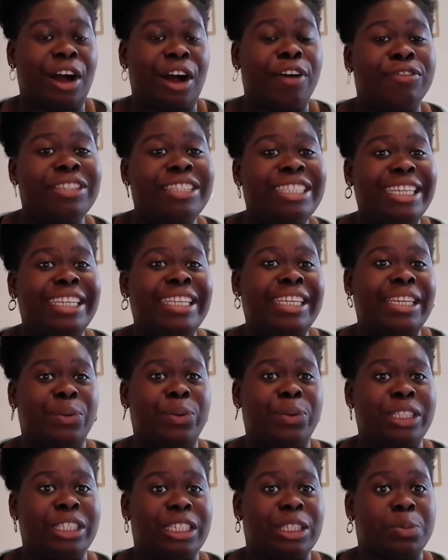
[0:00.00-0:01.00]
of dealing
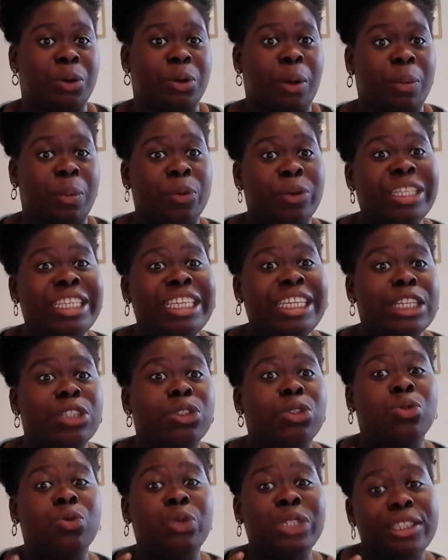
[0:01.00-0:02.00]
with this problem. We
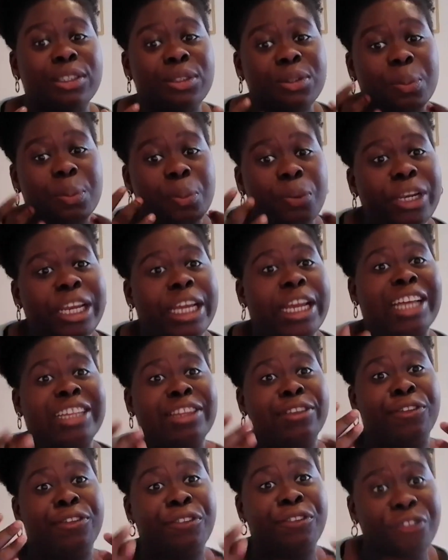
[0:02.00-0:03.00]
need to put it
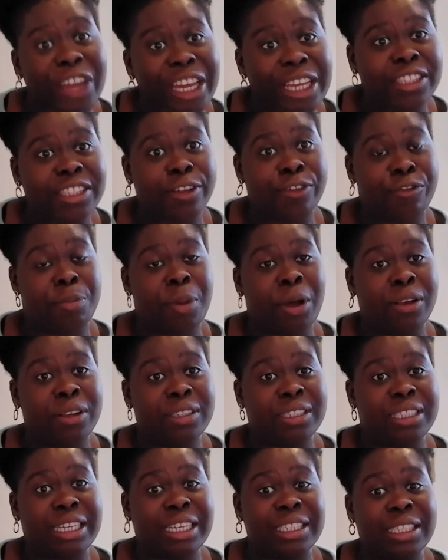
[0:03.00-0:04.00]
at the face of
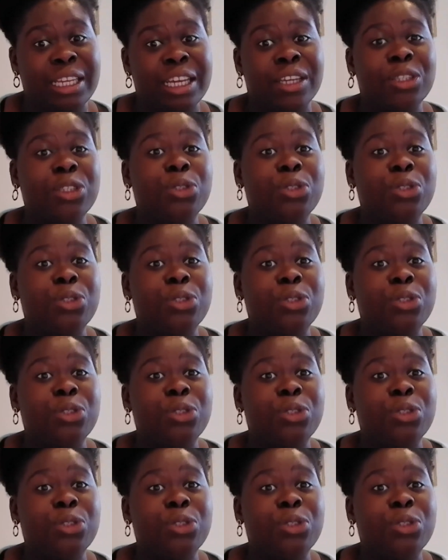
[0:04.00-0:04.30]
politics